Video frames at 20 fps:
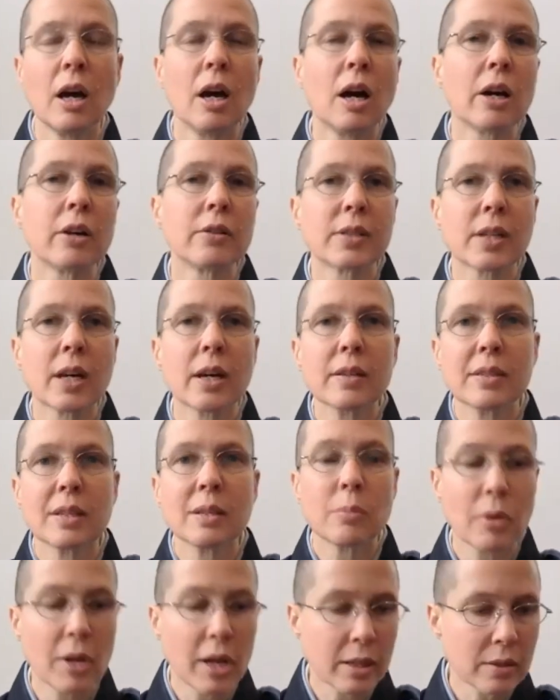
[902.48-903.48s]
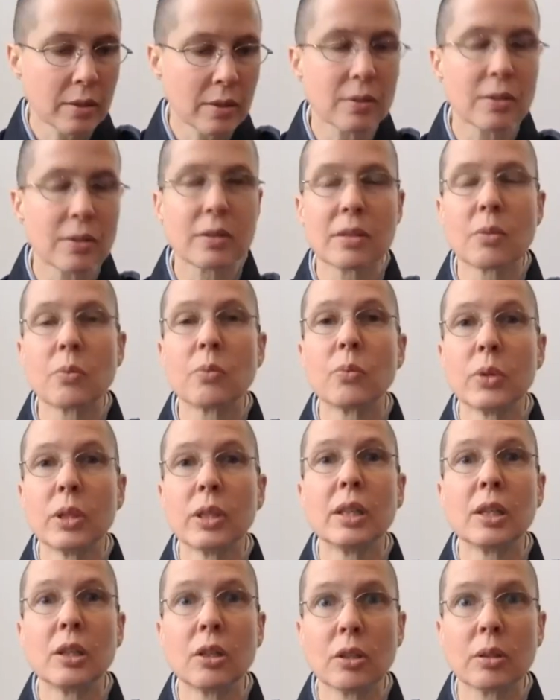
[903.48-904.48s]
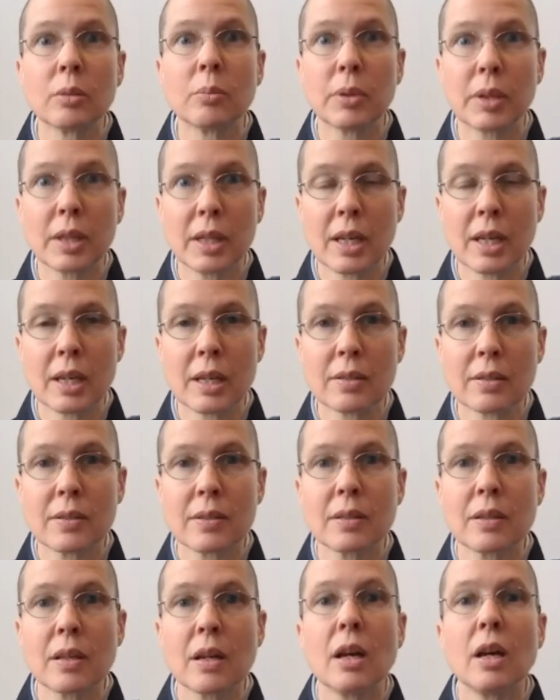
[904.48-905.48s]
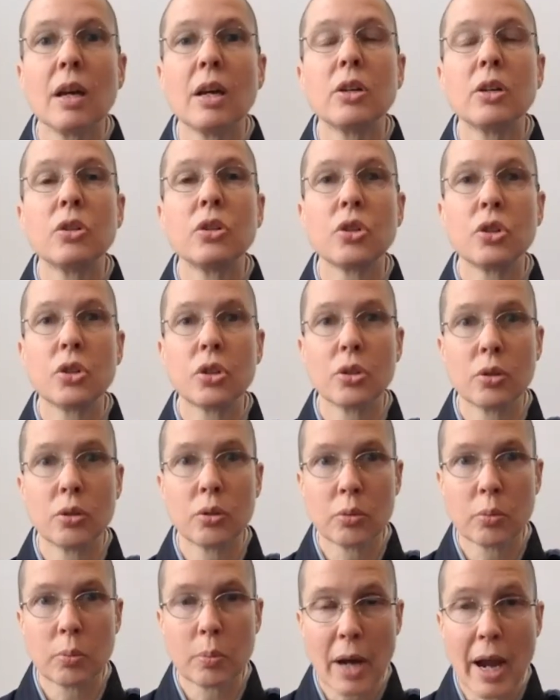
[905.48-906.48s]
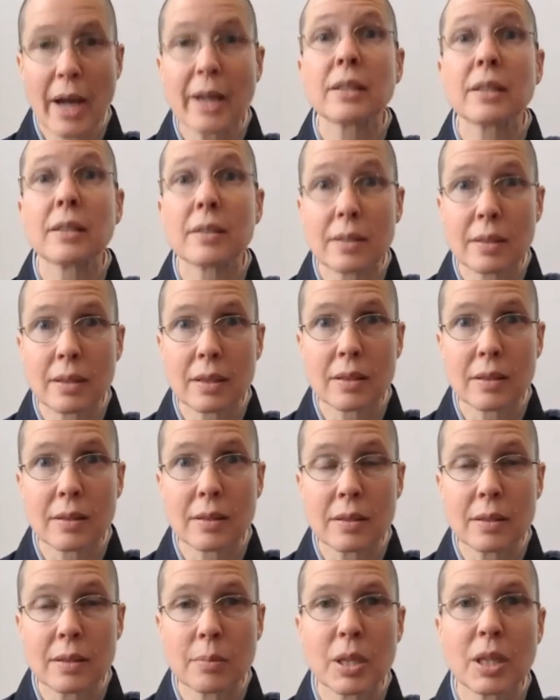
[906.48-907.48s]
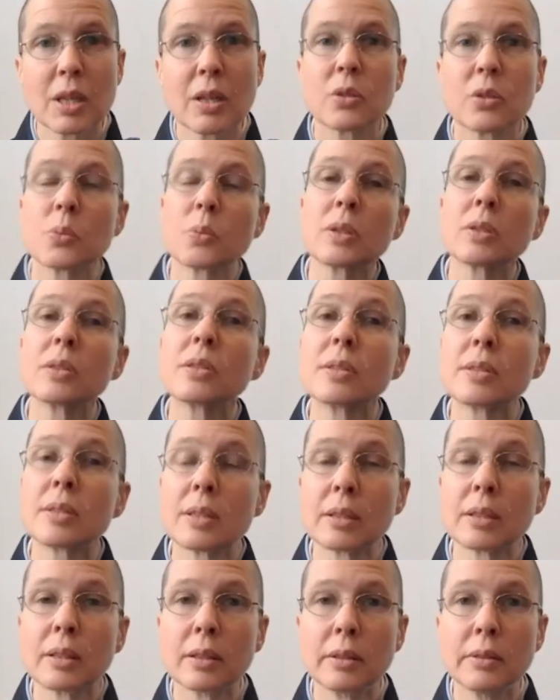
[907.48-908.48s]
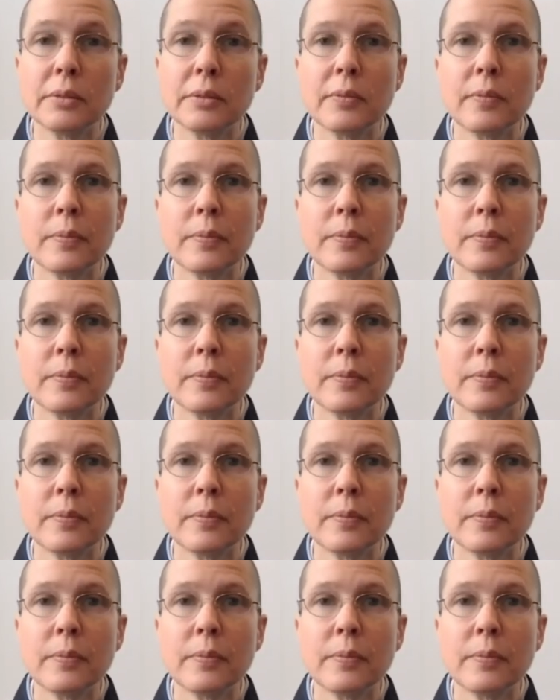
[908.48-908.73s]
Our Zazen practice is a really good place to practice this because we're still.